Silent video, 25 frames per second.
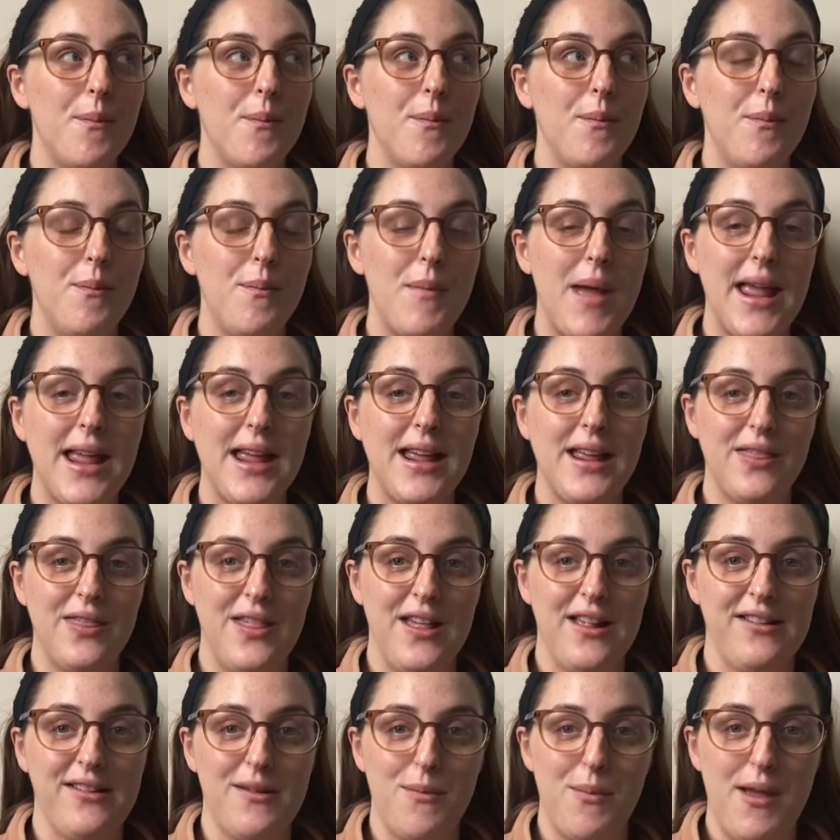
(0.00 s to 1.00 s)
make
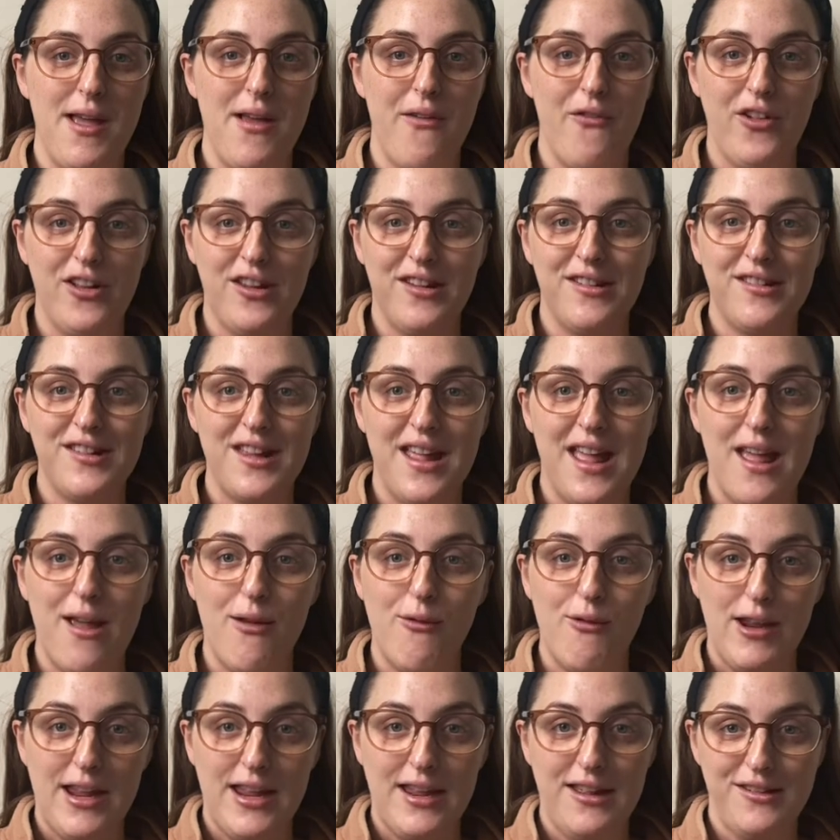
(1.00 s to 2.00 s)
this a bit of a
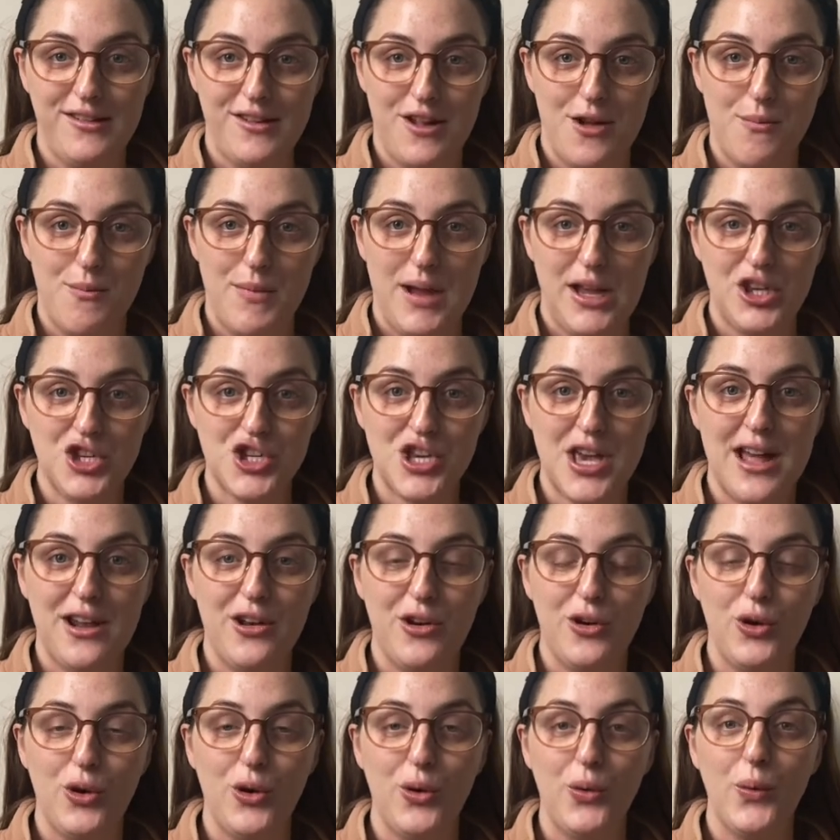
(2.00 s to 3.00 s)
series on my
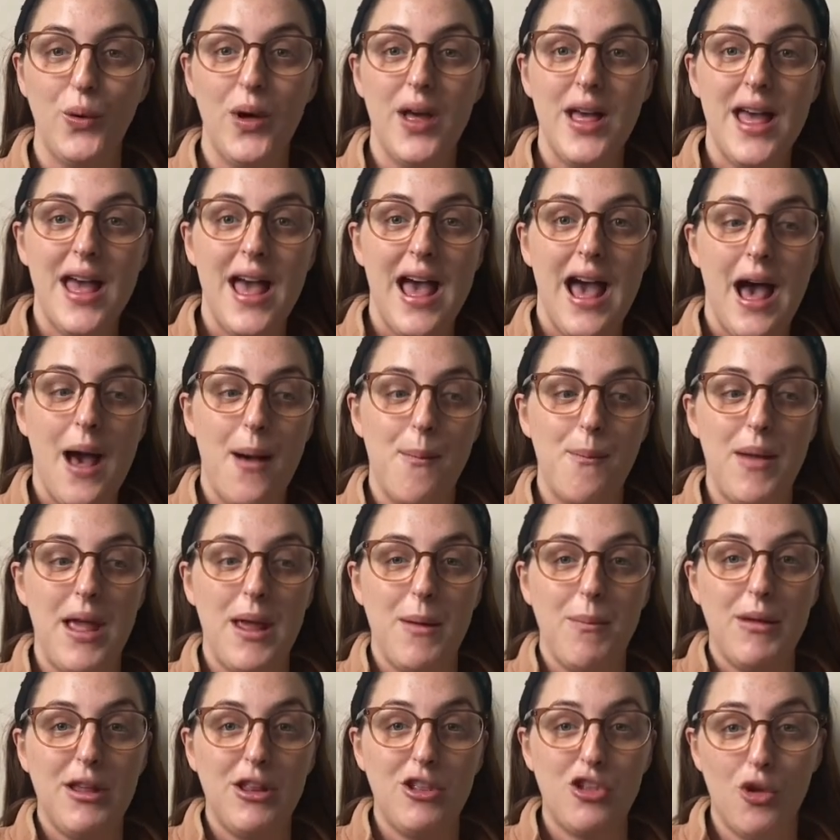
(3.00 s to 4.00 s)
channel and
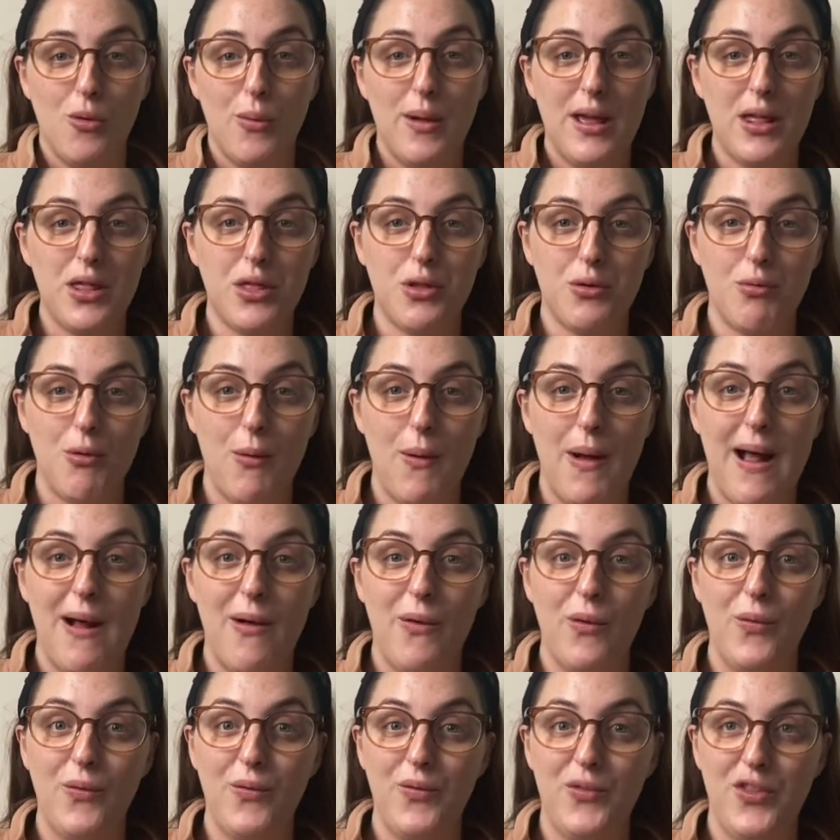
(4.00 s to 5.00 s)
maybe do it
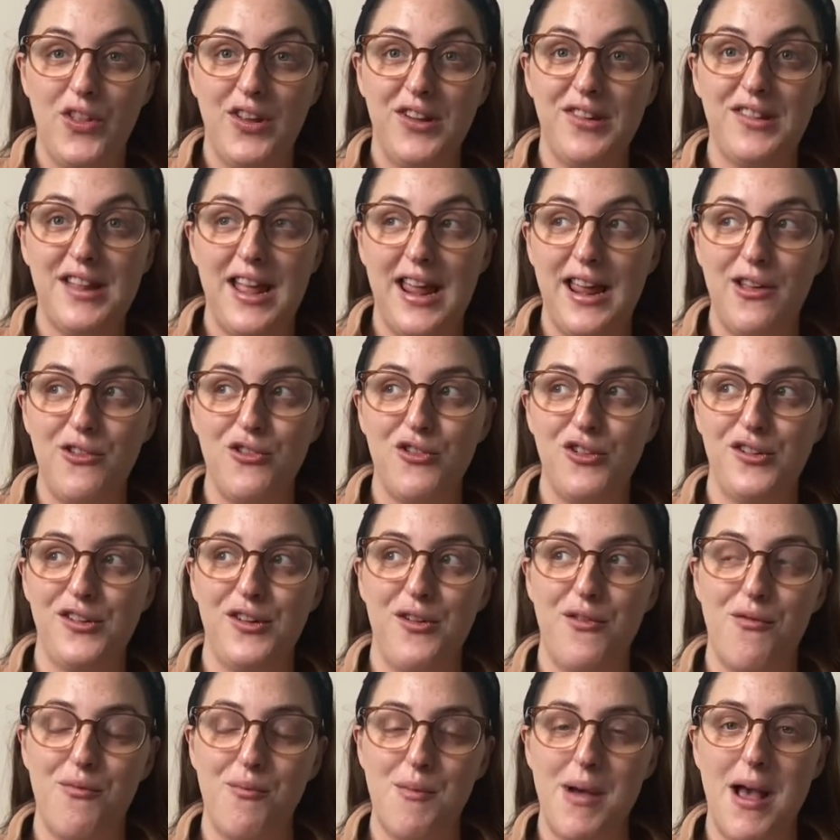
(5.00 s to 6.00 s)
throughout the stages
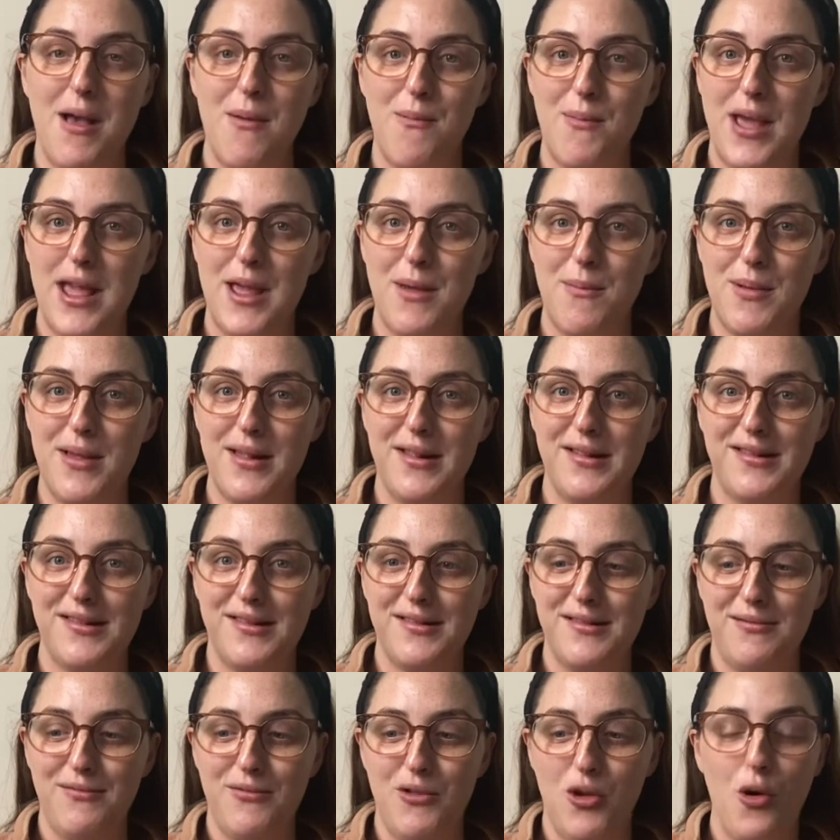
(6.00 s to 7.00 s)
of my
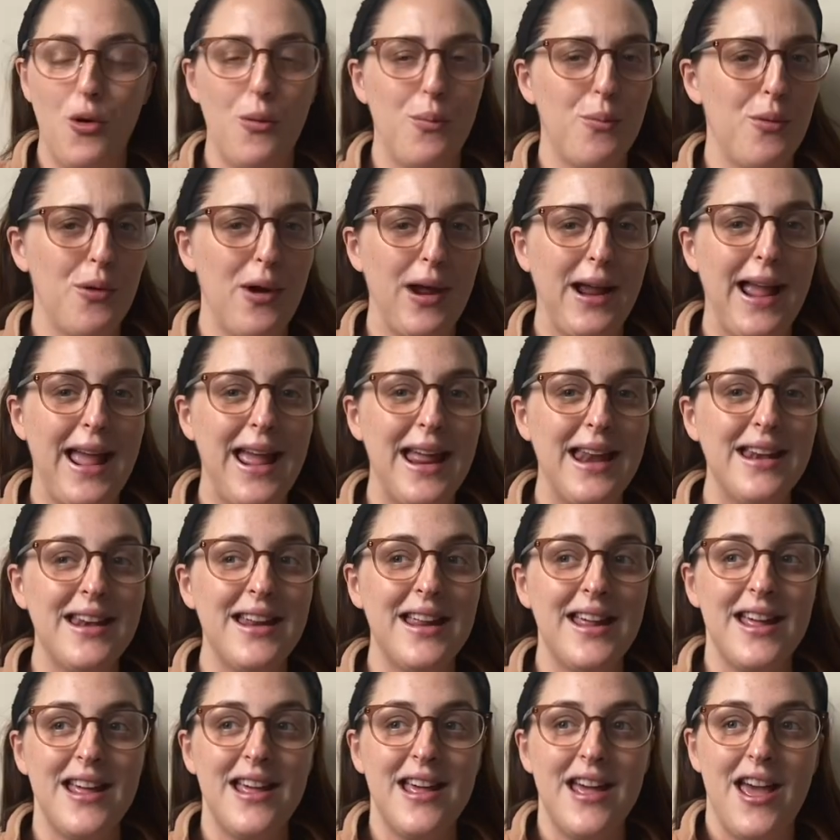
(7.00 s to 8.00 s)
baby's upbringing,
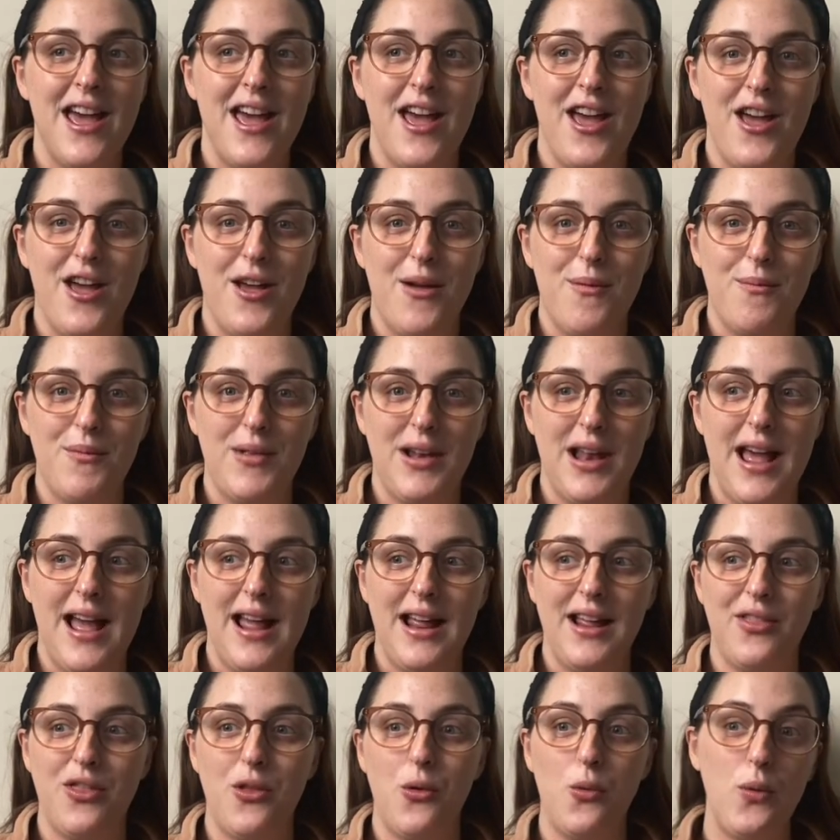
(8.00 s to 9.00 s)

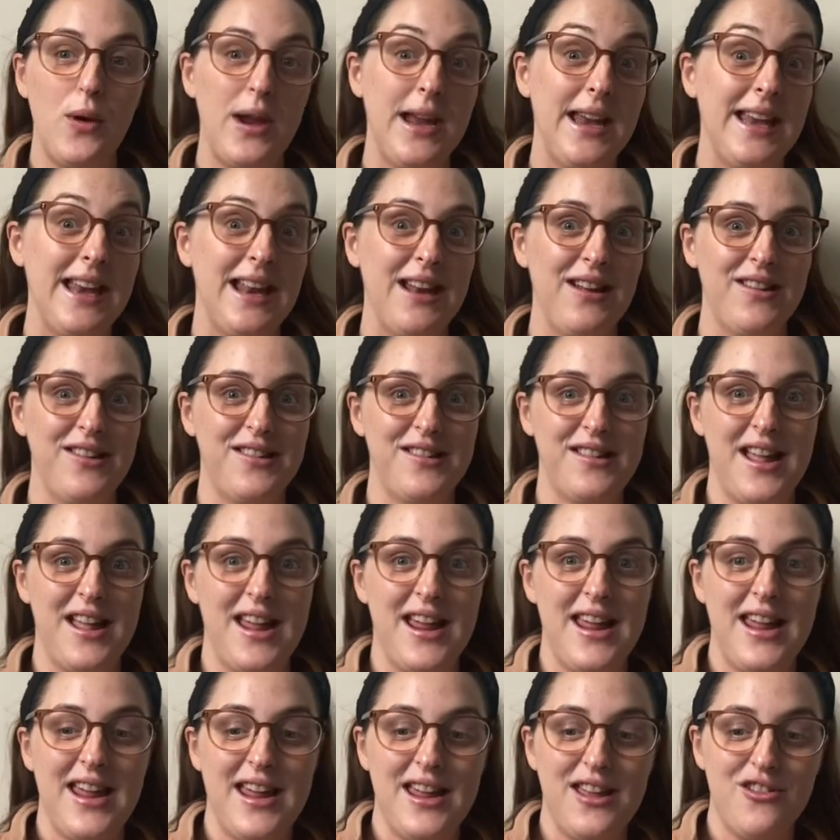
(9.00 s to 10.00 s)
like the weaning
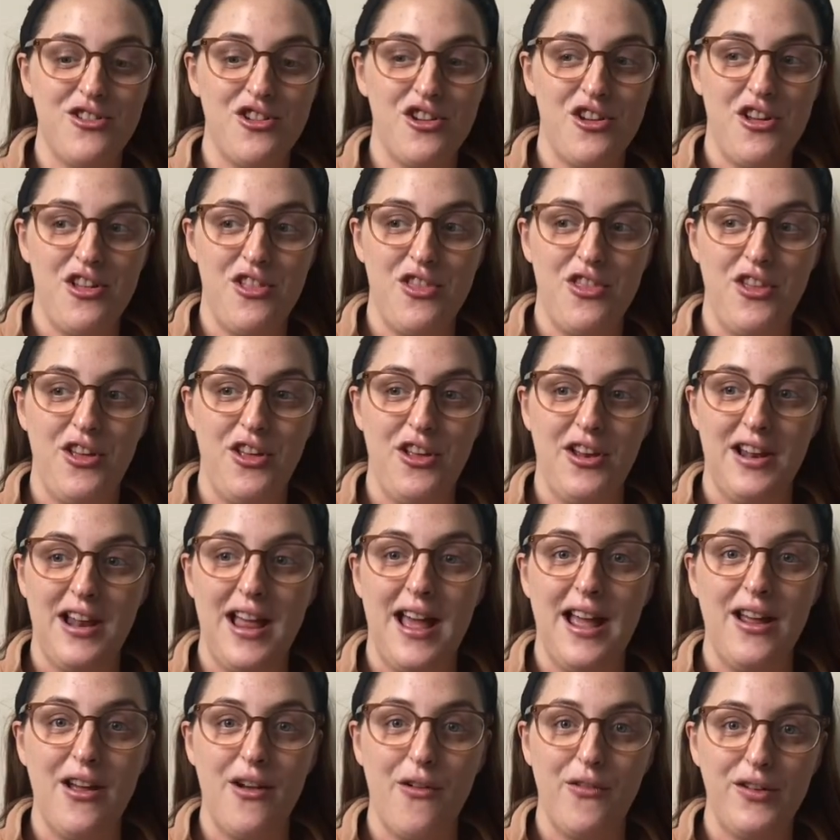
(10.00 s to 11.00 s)
stage and
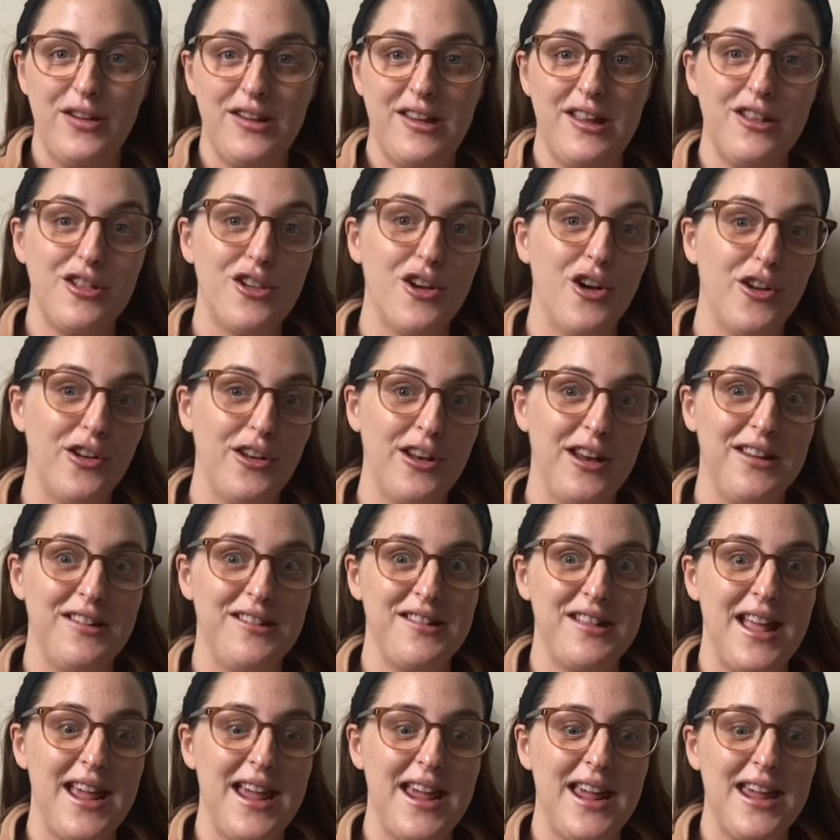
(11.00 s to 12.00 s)
the obviously toddler
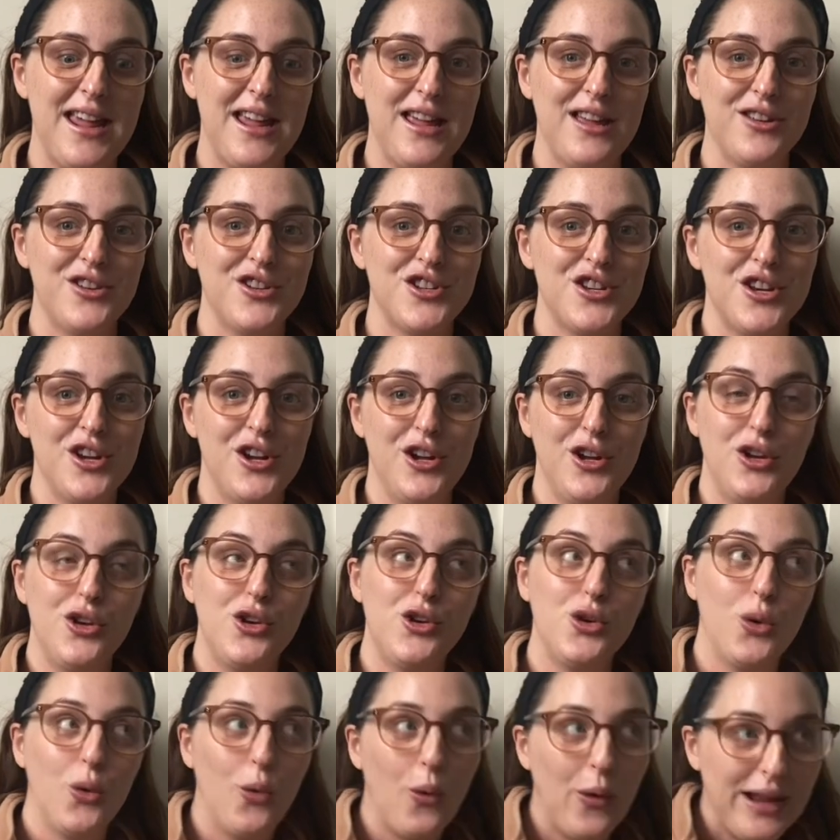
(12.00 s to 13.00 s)
stage,
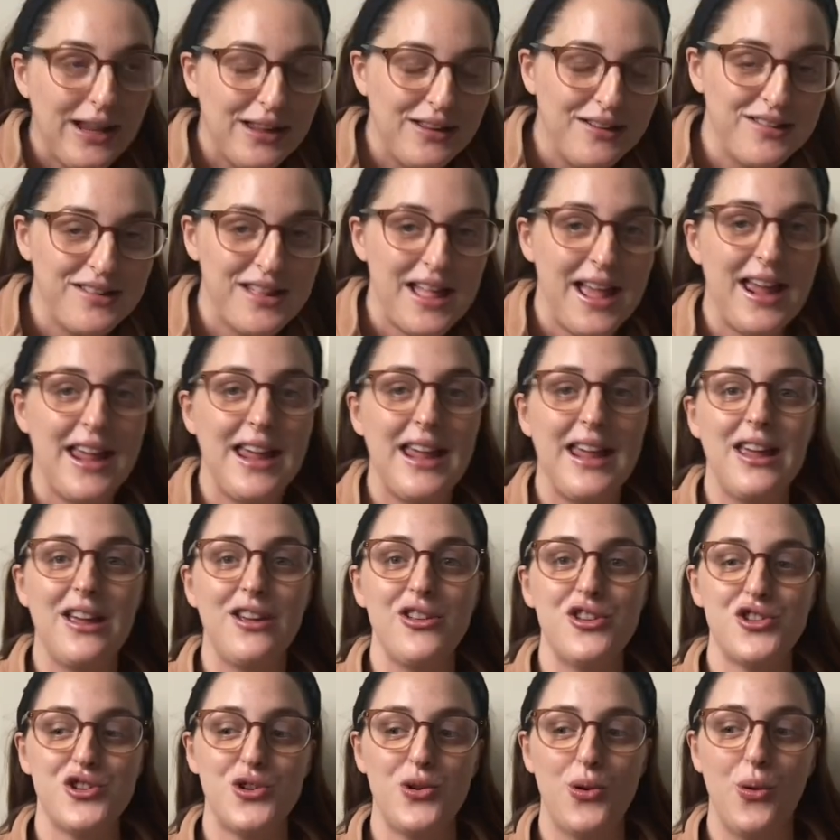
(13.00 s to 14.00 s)
toy
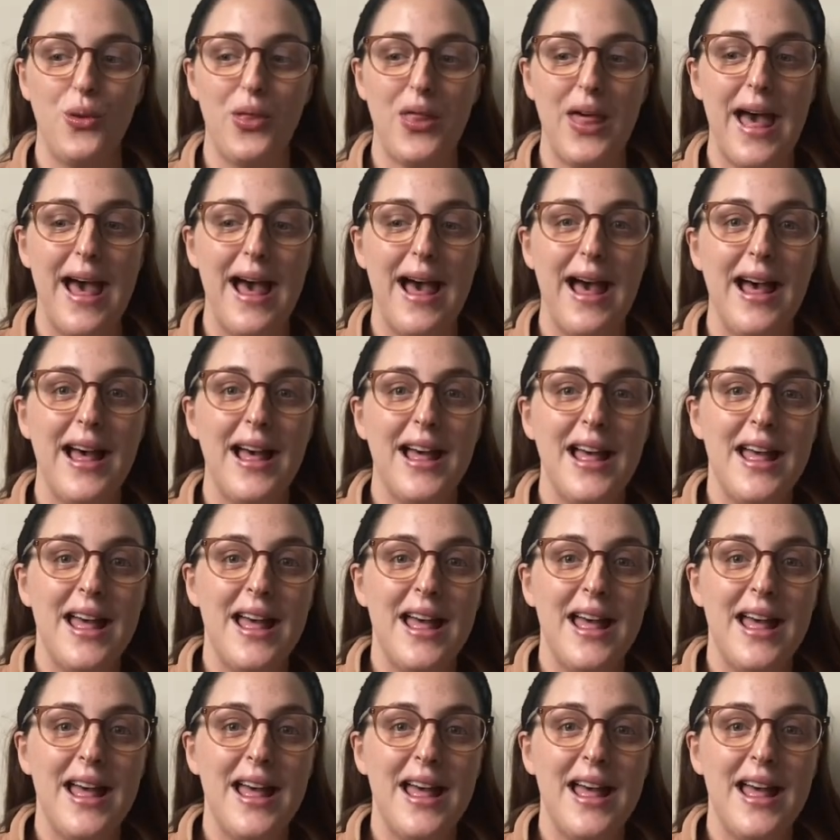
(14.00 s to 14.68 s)
stage, all that,